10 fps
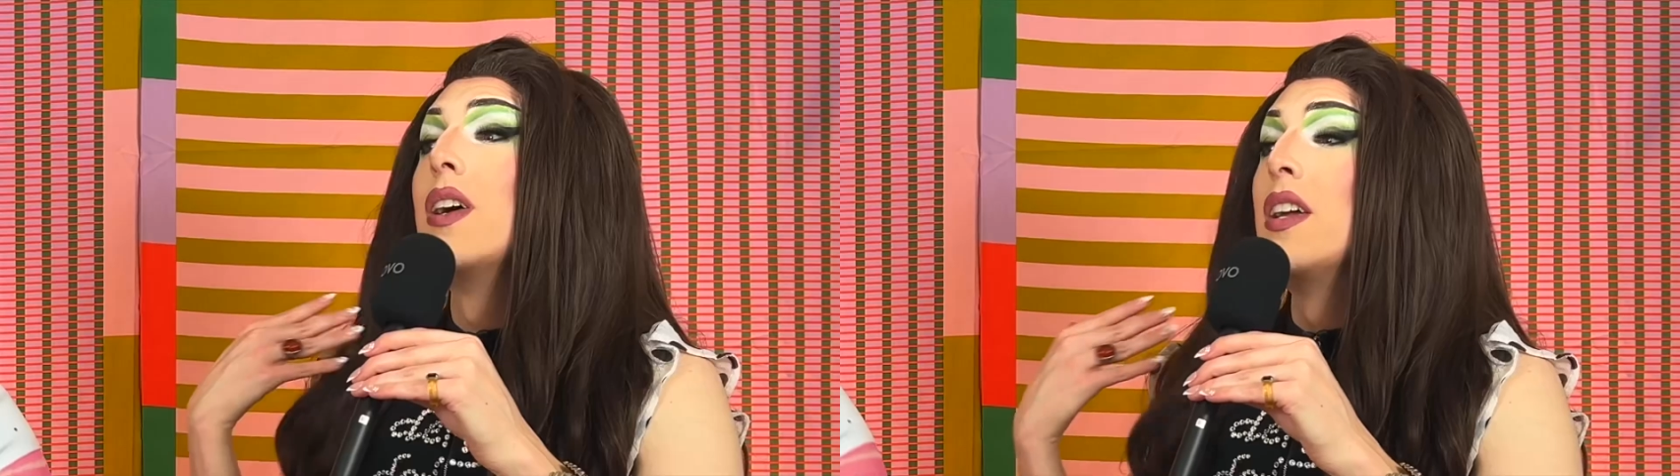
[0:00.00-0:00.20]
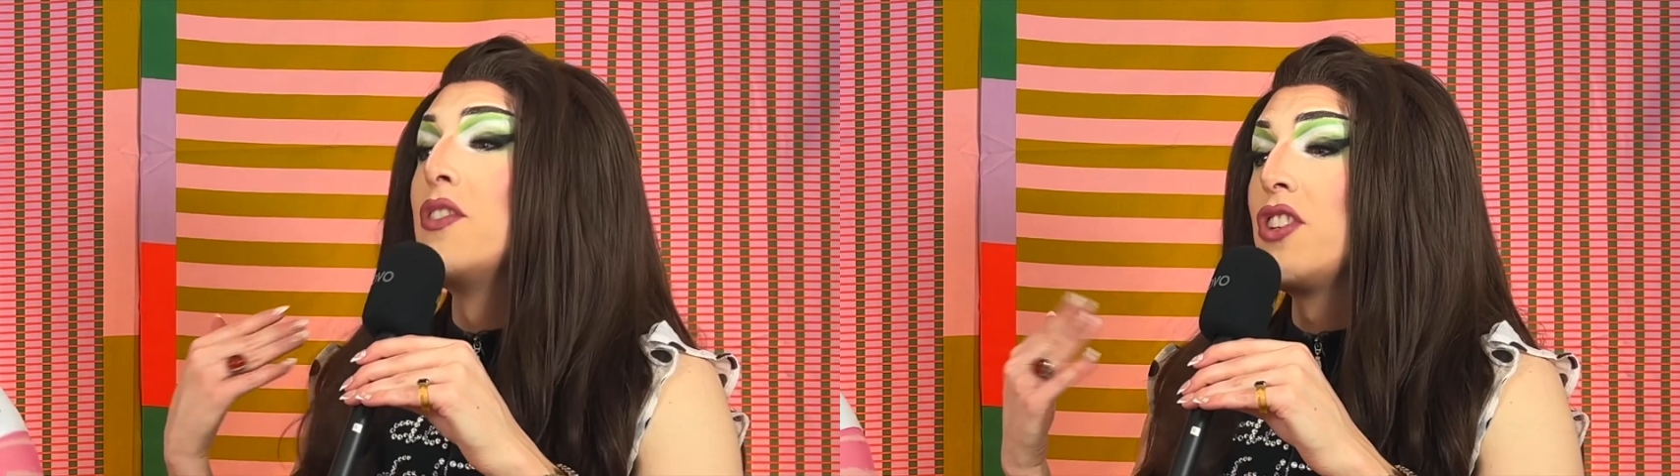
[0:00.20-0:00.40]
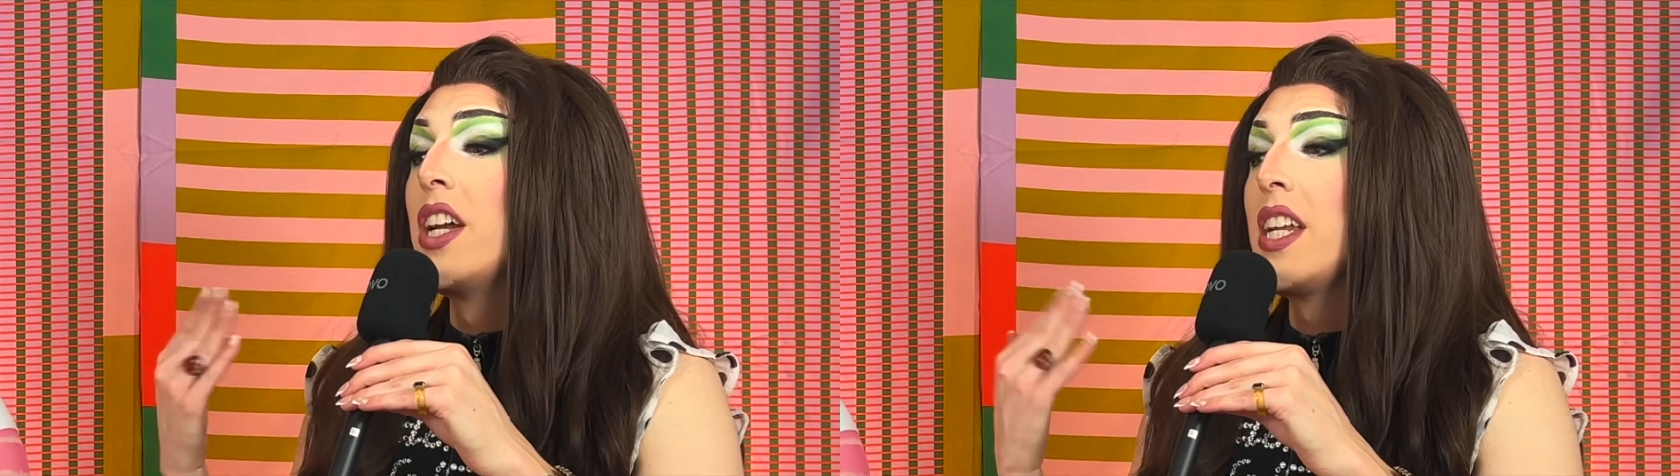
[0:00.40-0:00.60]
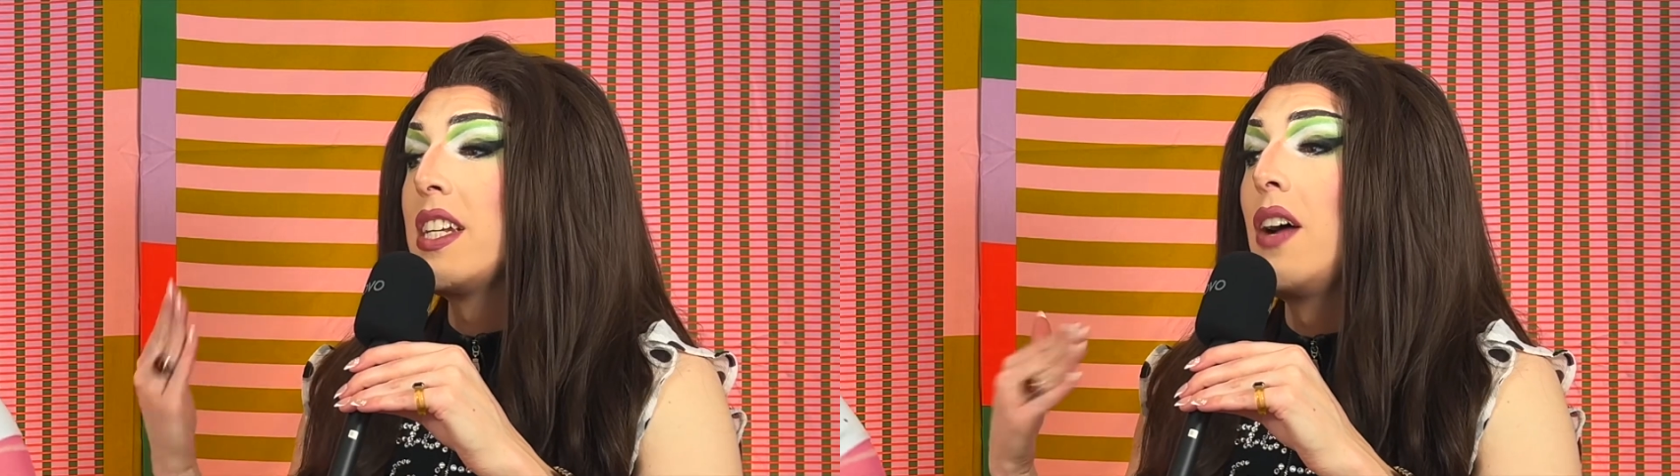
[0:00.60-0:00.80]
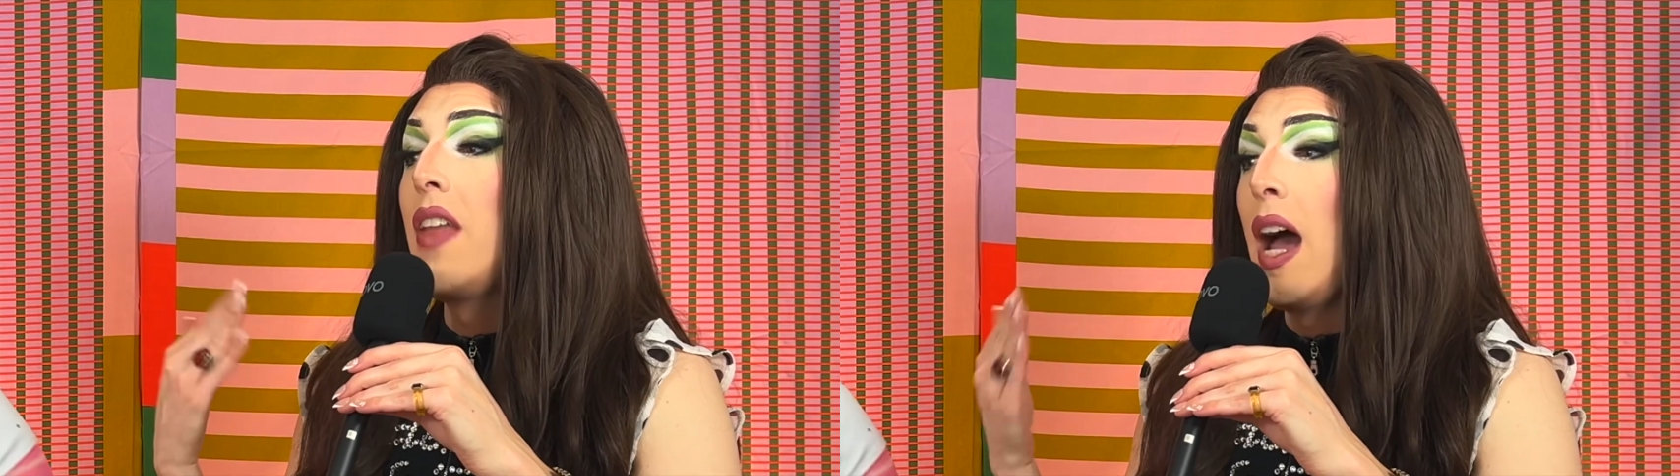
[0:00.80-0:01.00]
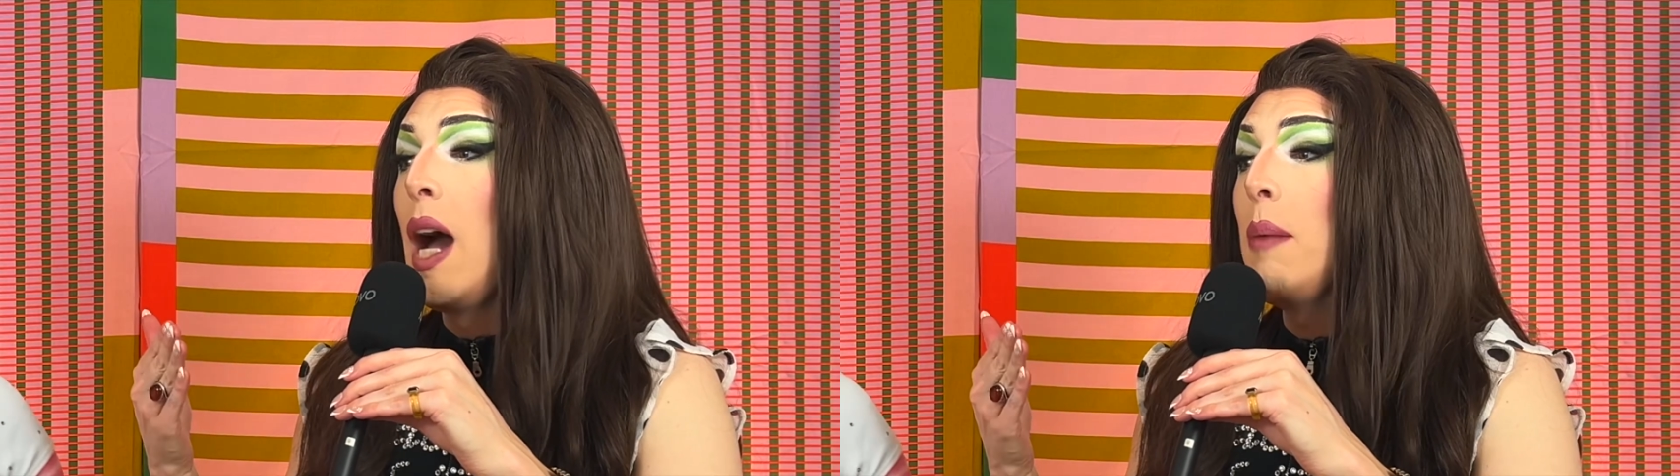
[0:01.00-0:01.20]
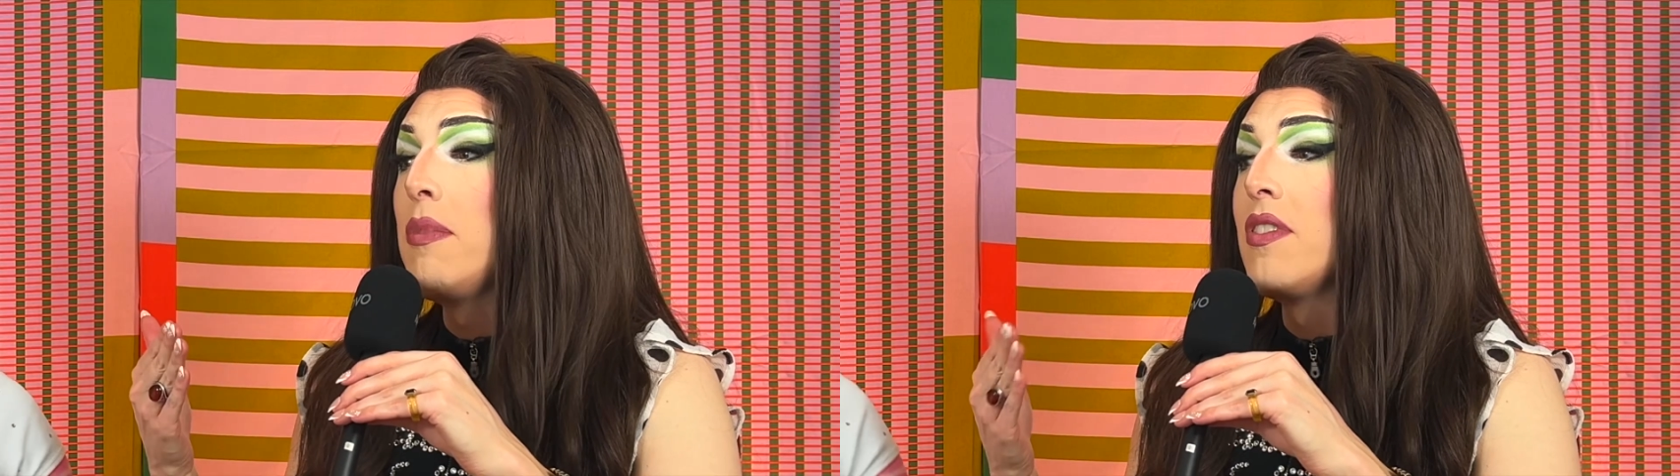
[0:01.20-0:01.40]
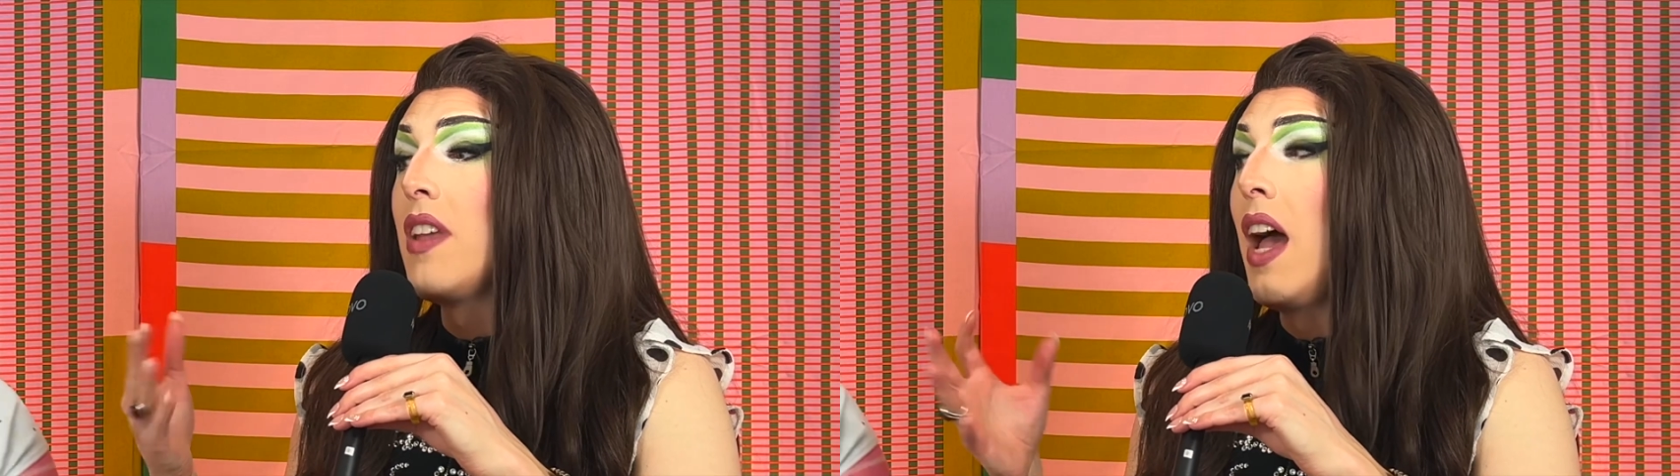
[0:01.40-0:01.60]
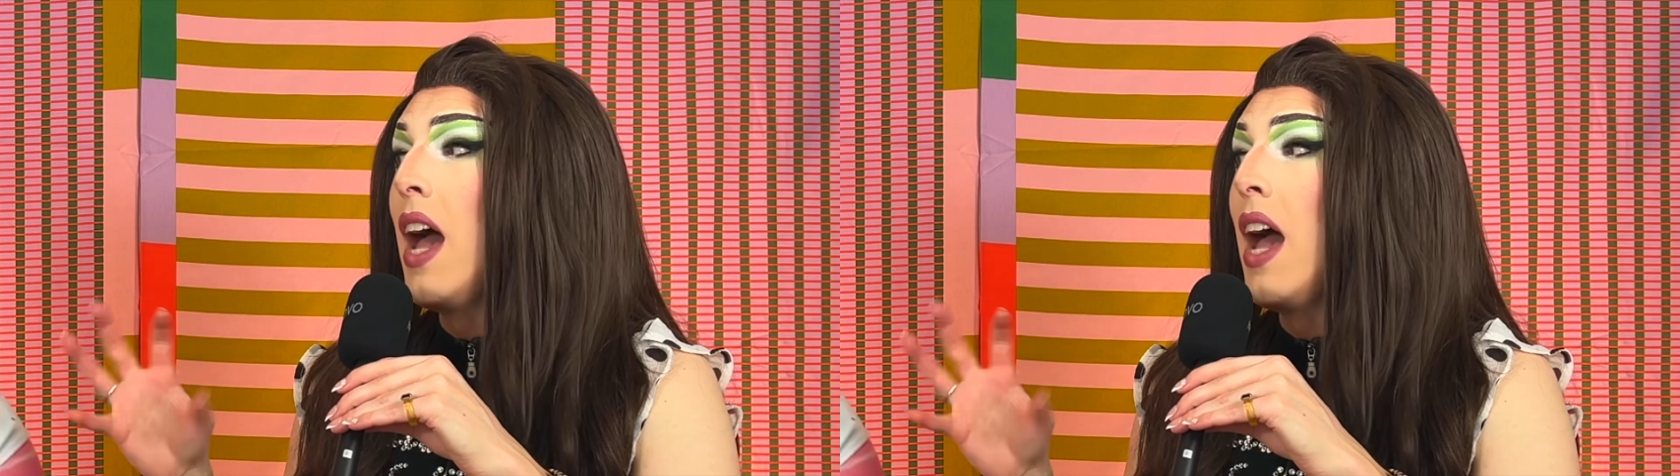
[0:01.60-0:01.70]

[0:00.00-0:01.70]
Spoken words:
in shutting down the apps